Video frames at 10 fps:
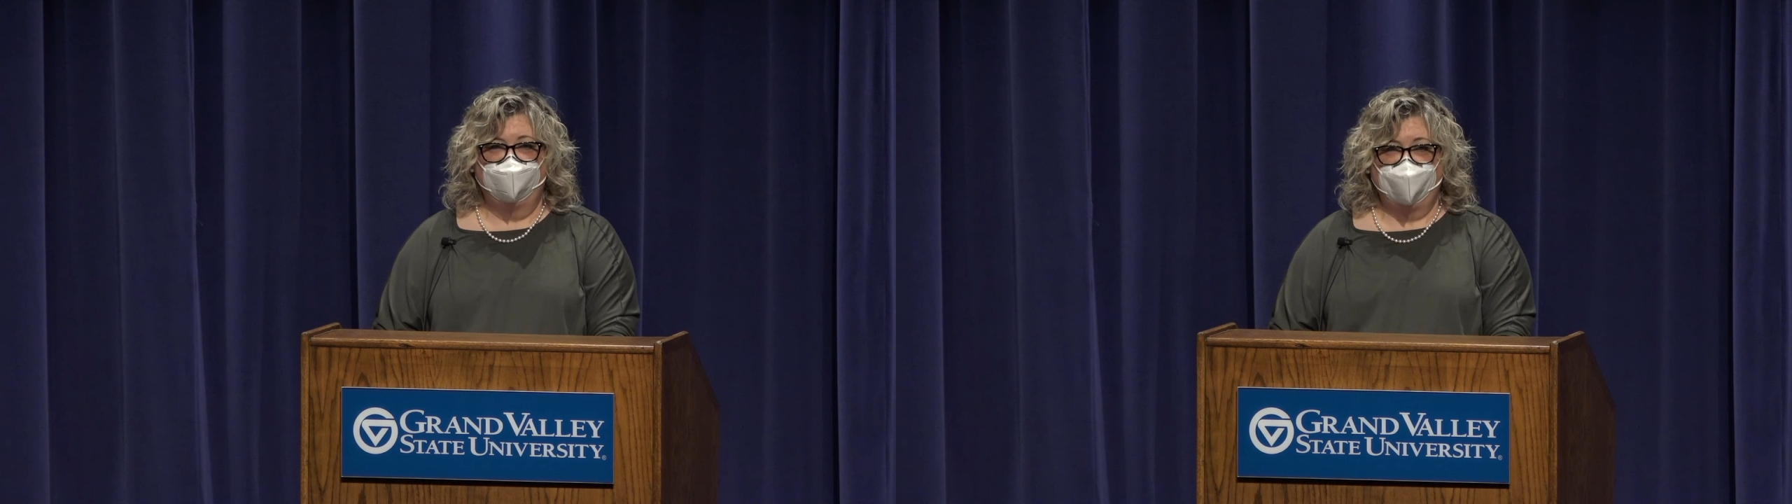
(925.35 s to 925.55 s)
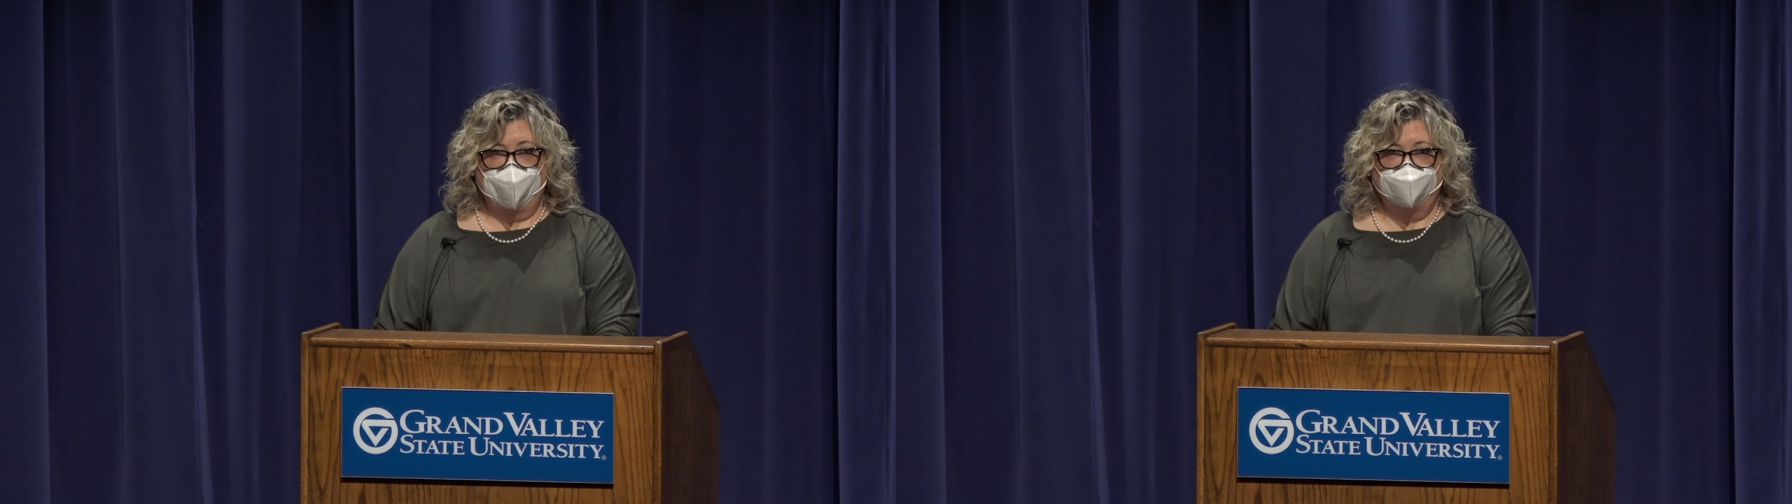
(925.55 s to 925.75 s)

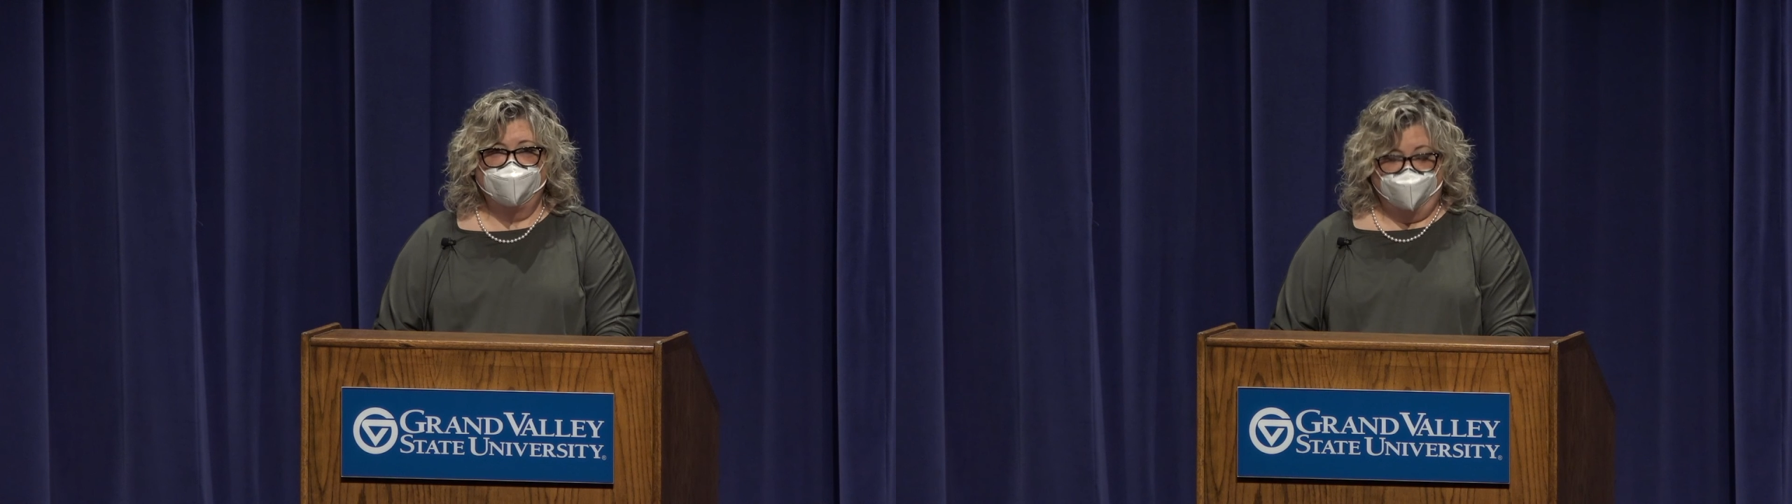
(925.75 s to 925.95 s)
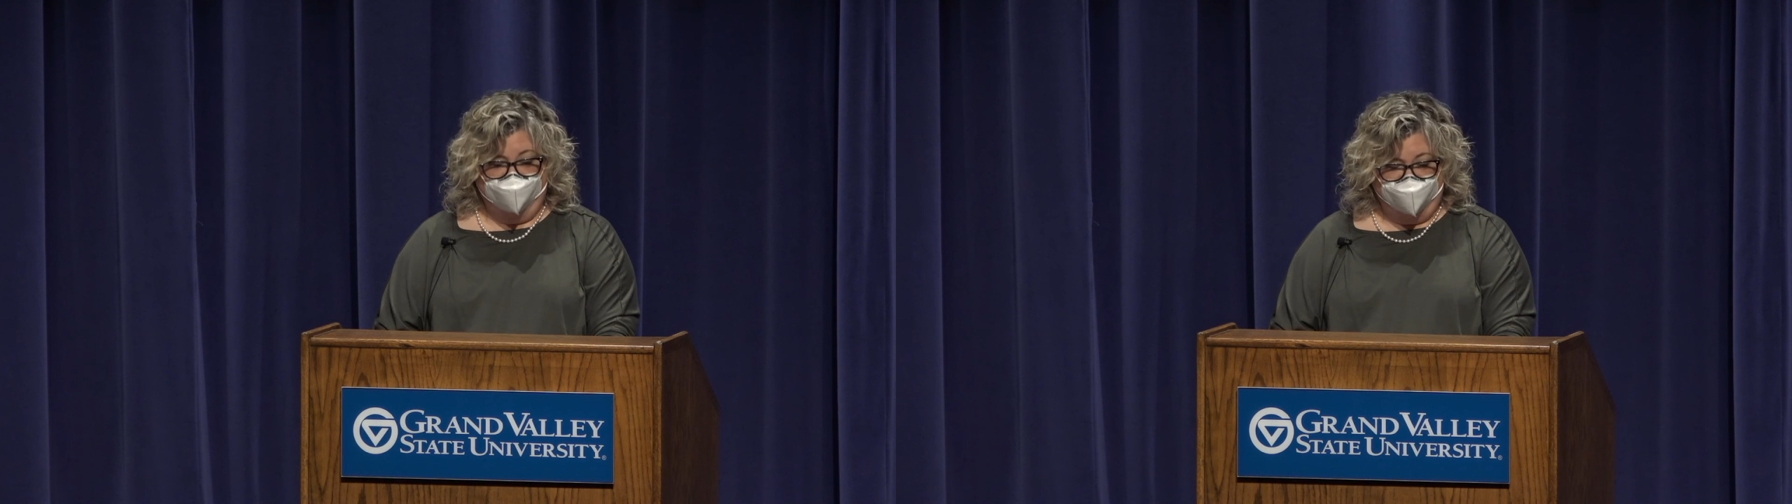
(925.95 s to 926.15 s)

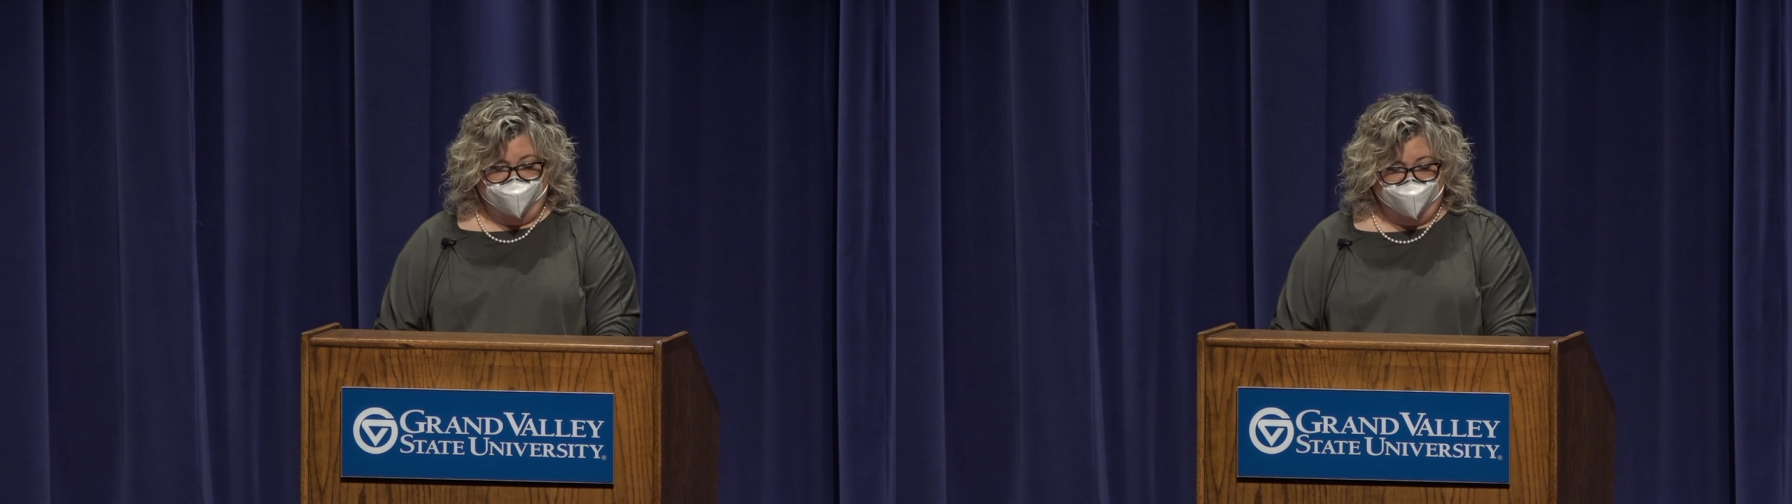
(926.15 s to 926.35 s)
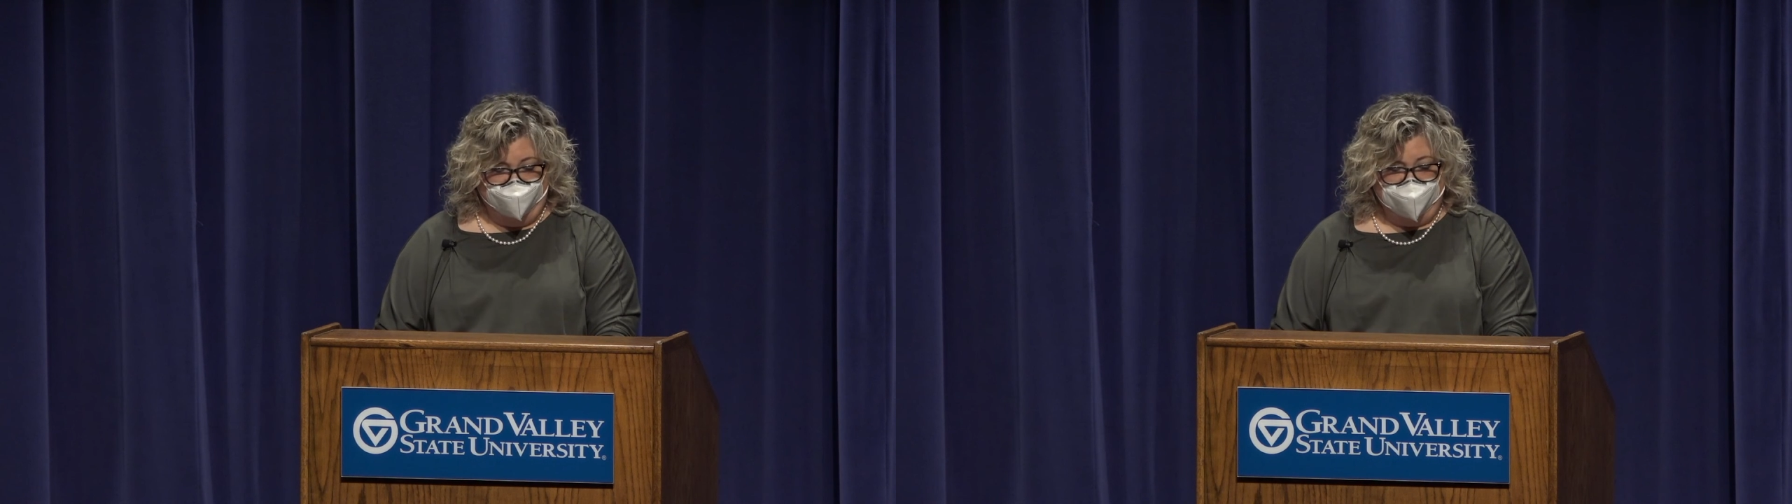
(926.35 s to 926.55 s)
that which
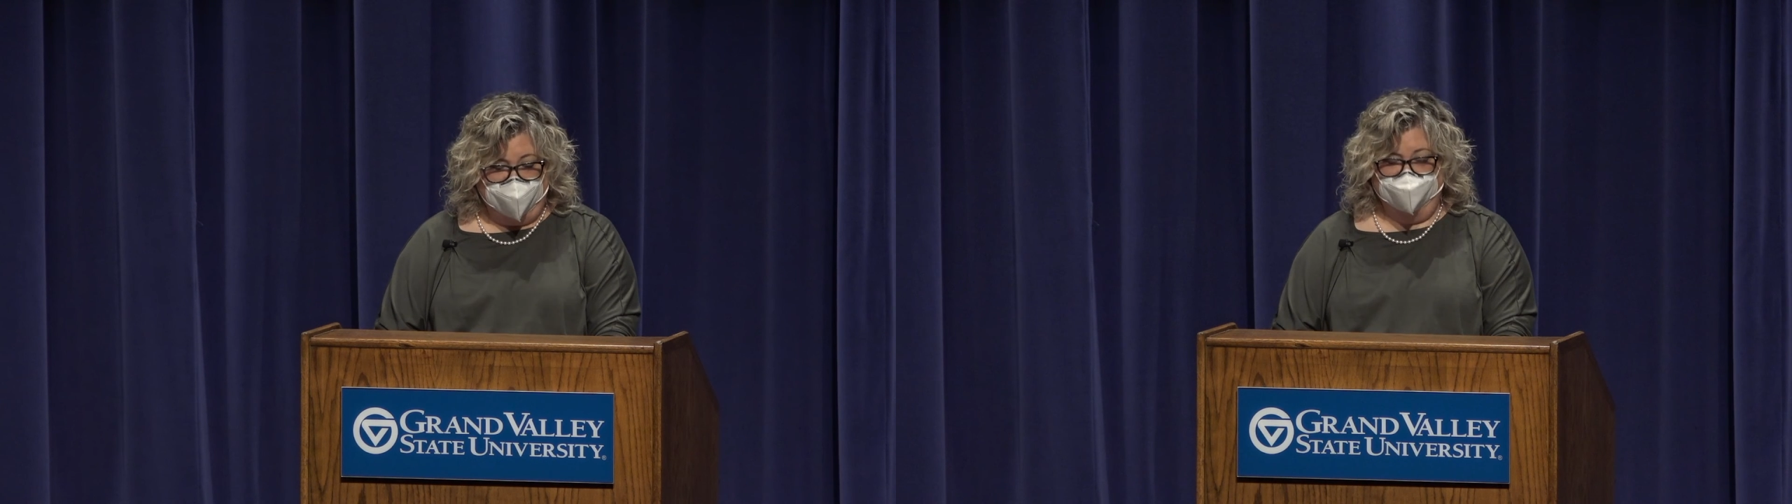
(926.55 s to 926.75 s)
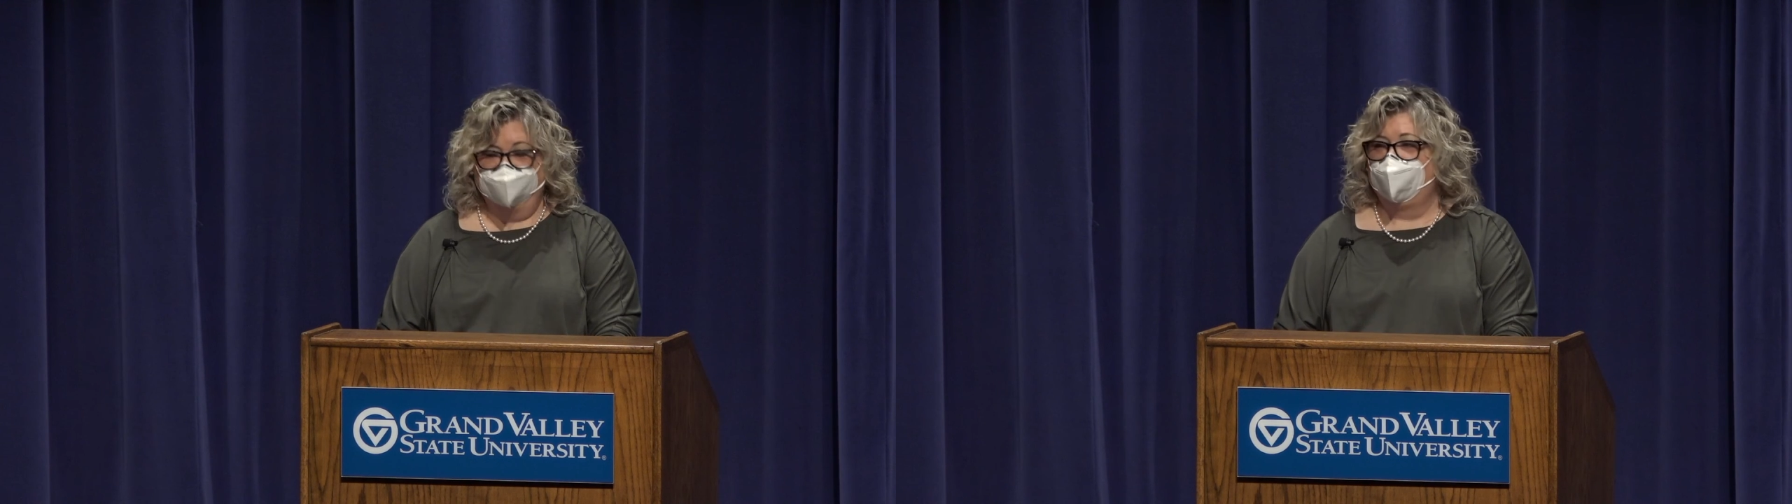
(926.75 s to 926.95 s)
we do not